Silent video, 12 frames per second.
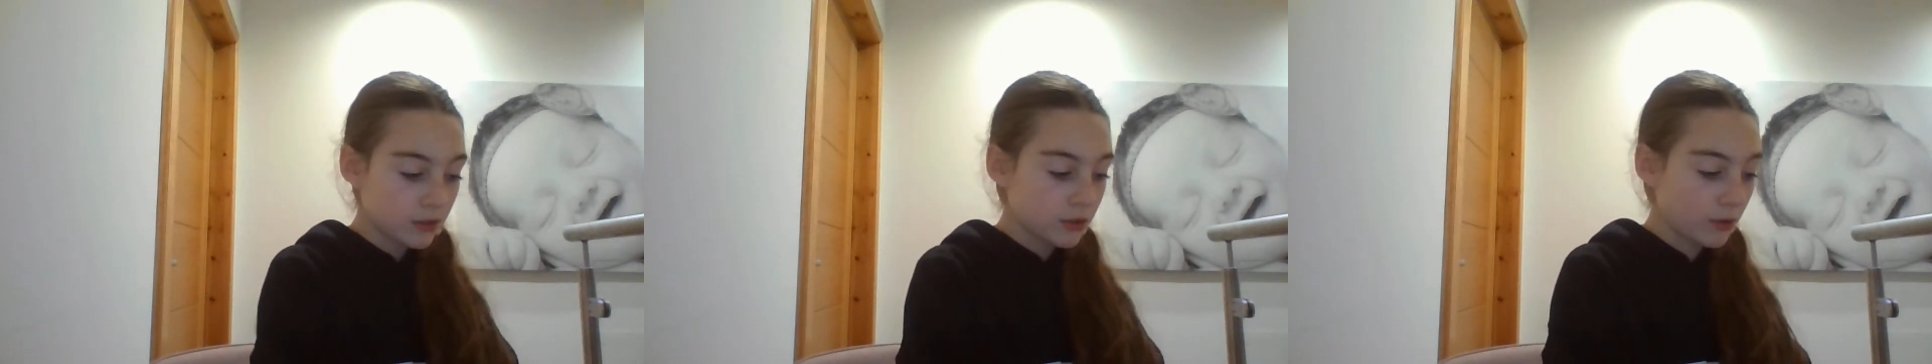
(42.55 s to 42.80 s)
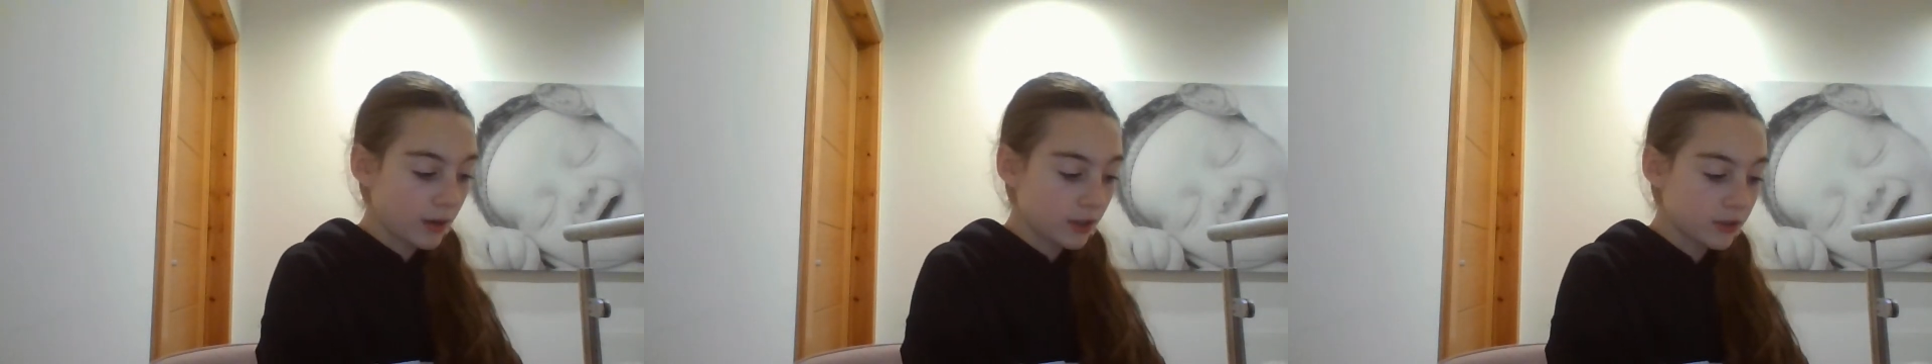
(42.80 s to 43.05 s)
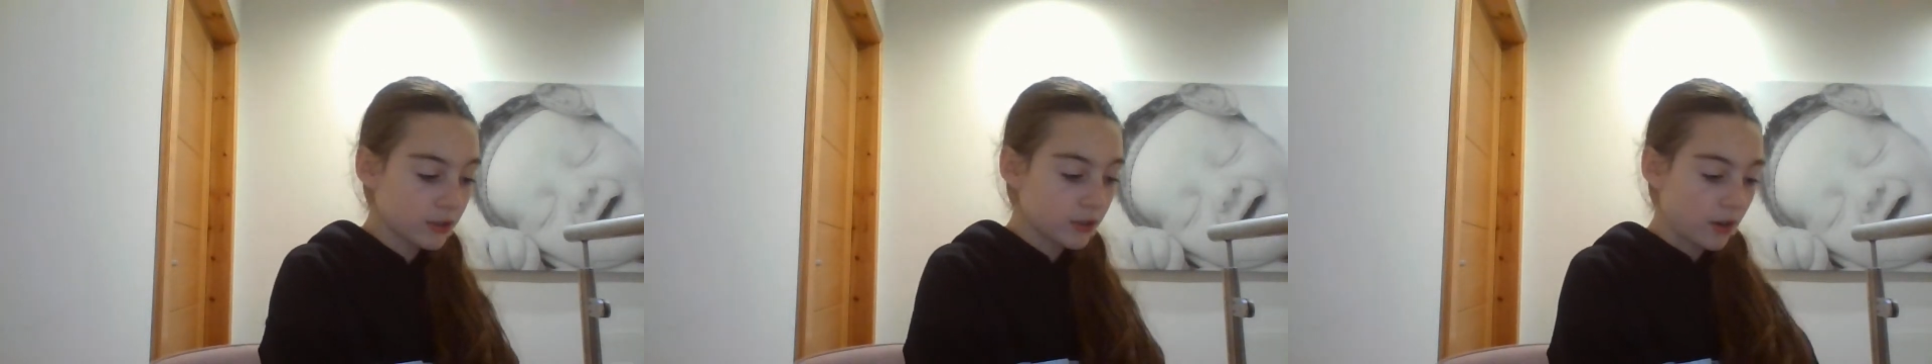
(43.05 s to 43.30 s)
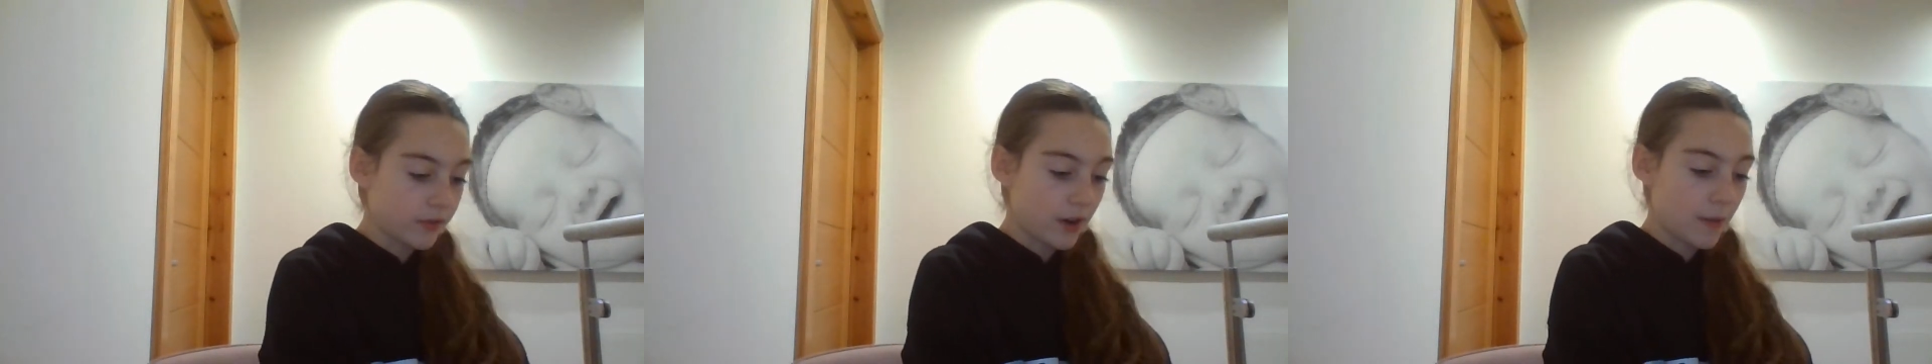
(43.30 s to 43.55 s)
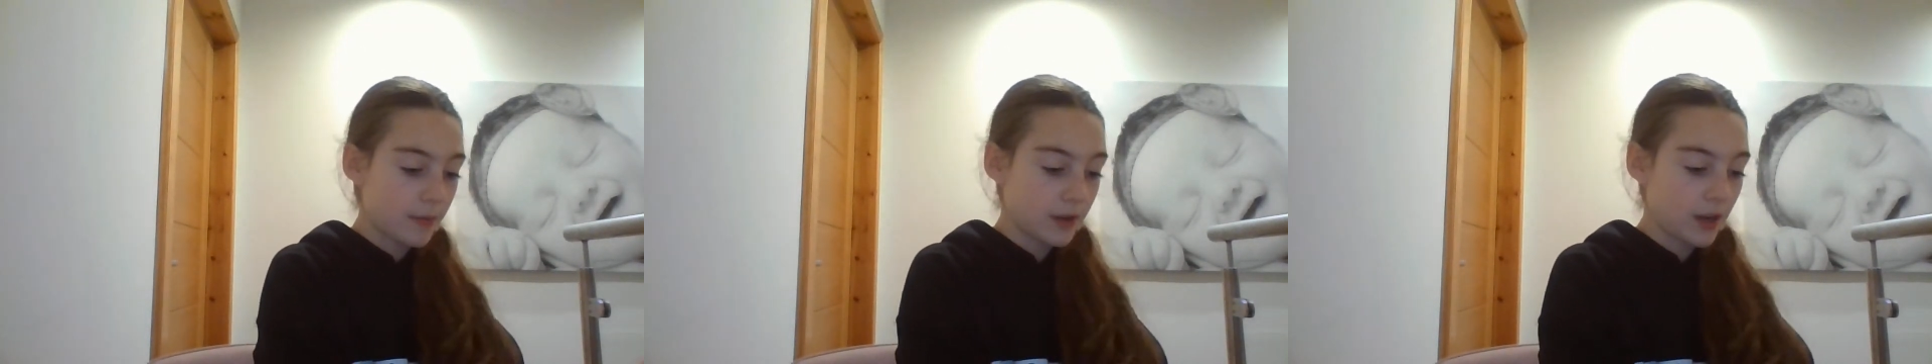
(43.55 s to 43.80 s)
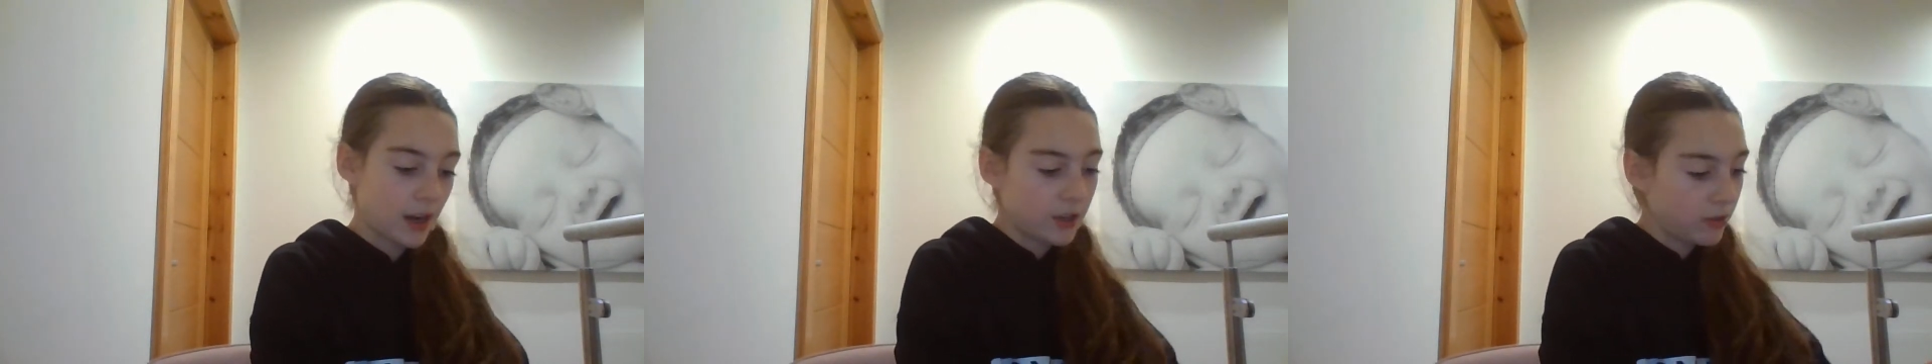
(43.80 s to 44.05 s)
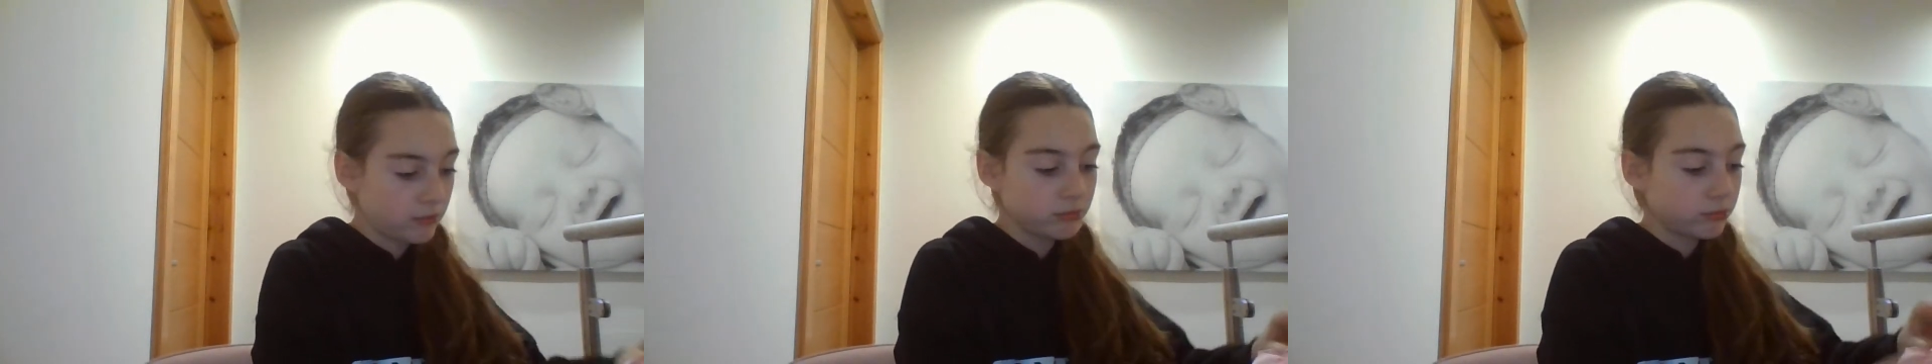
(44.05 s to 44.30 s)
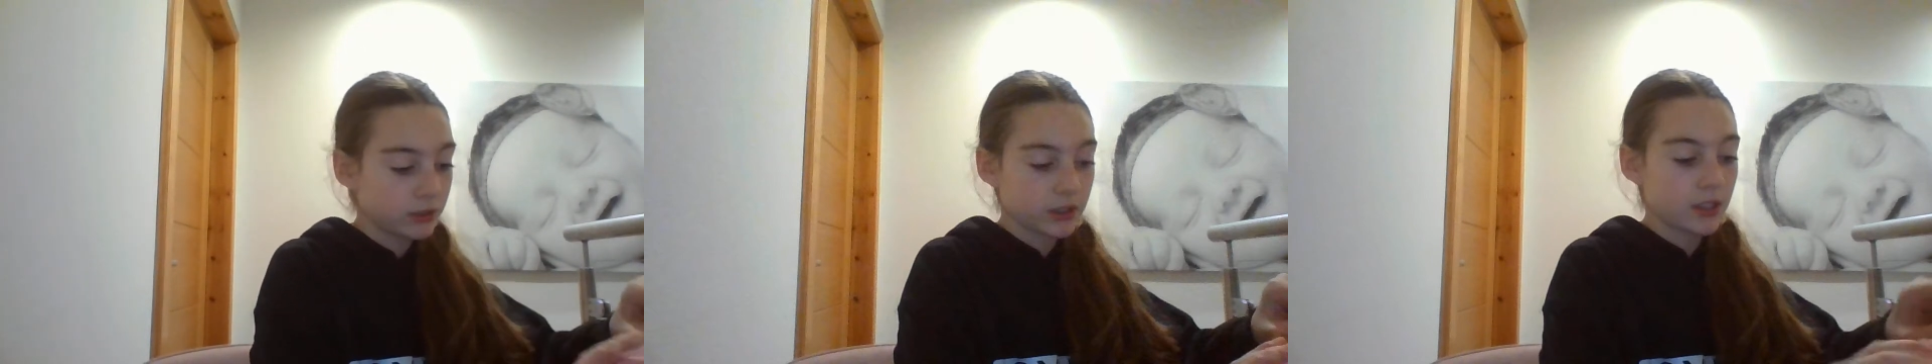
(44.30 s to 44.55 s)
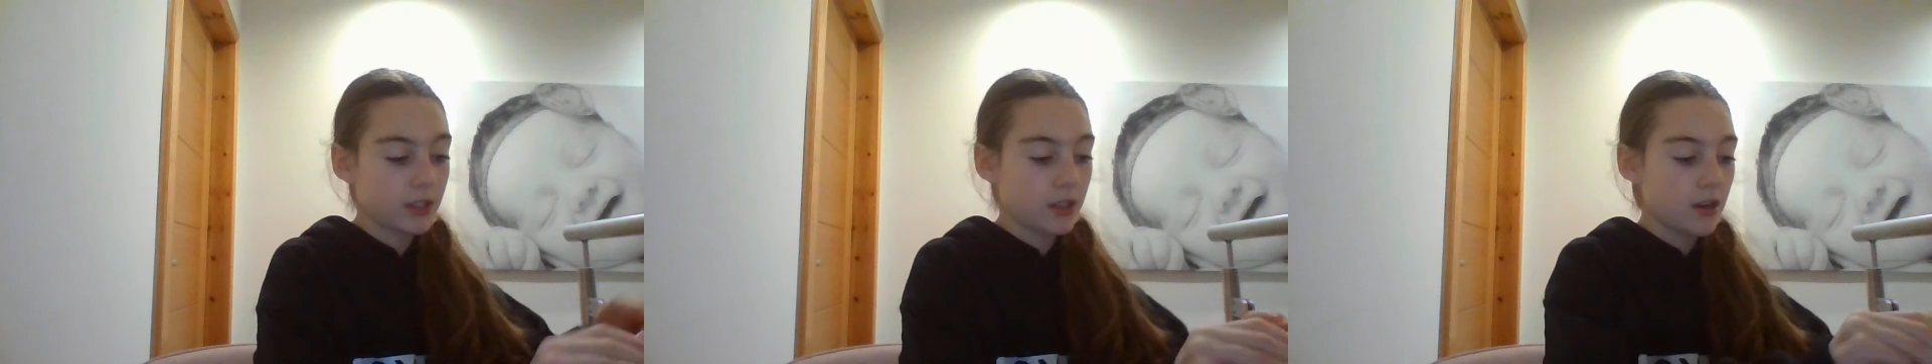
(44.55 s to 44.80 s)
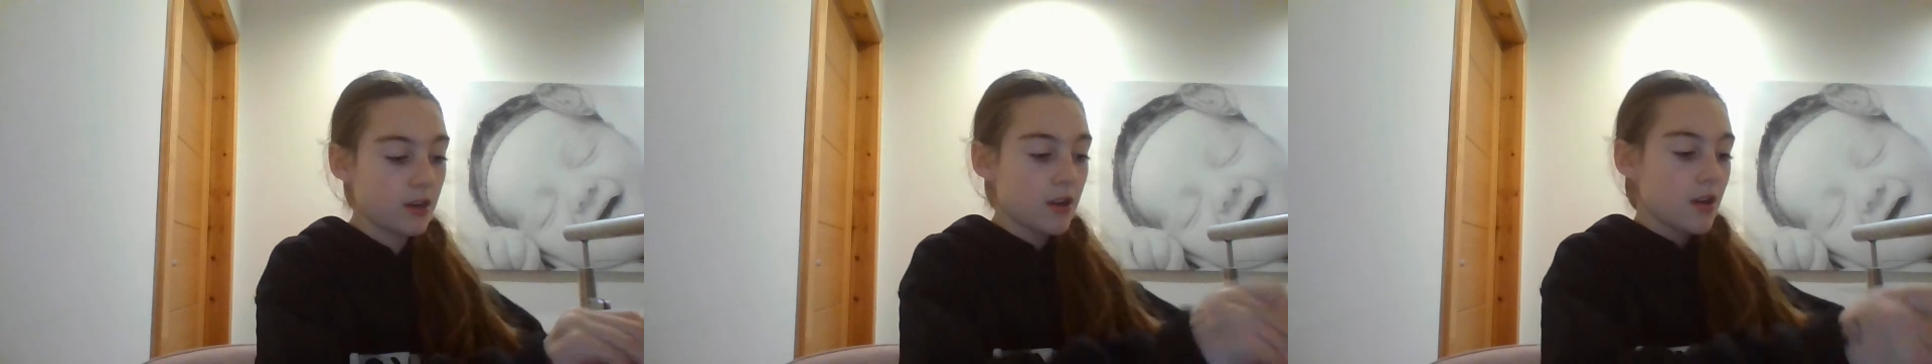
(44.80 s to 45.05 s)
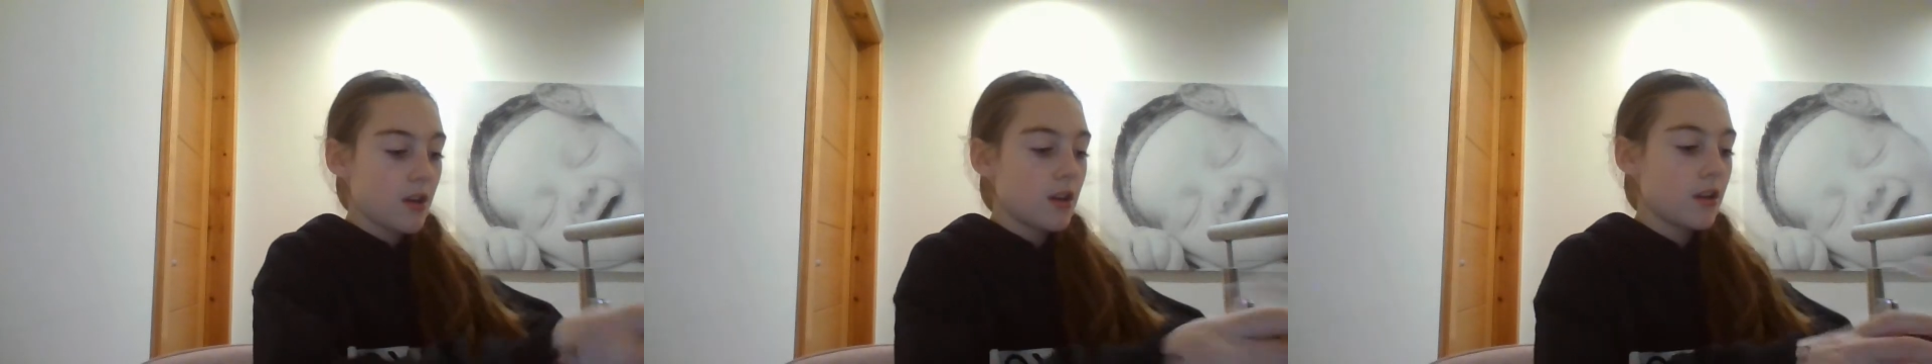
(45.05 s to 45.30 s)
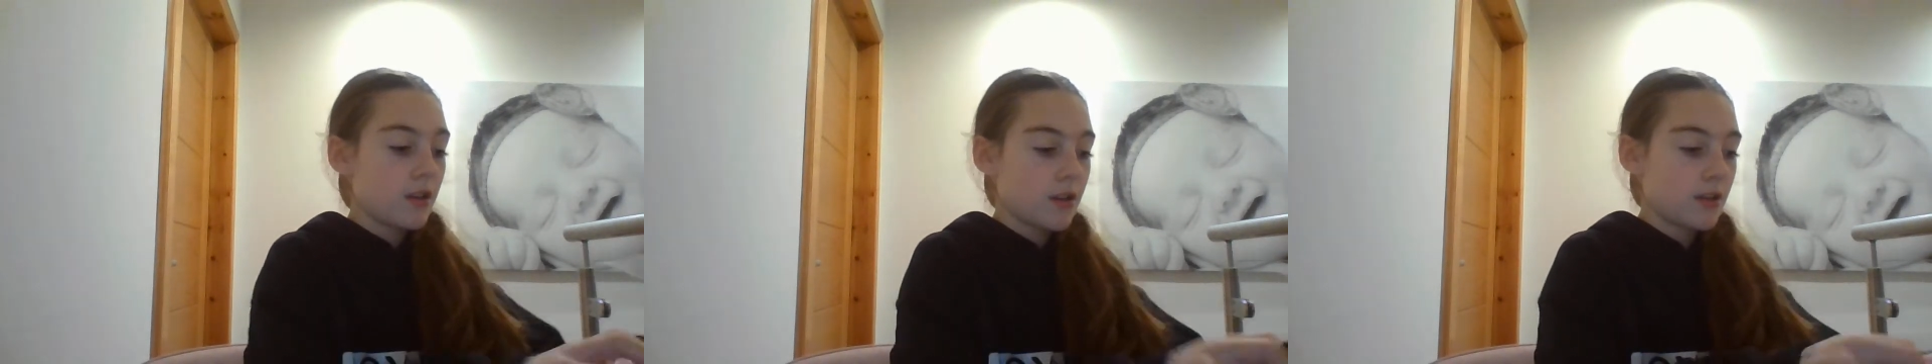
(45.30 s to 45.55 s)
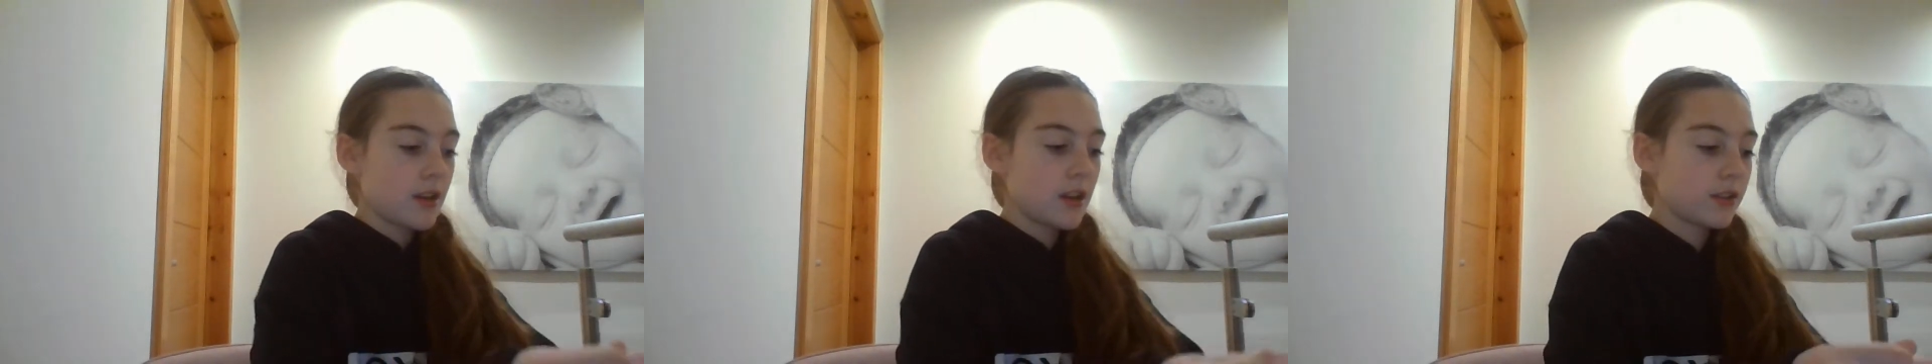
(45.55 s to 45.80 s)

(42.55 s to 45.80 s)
So I'll just unwrap it. I know what's in it.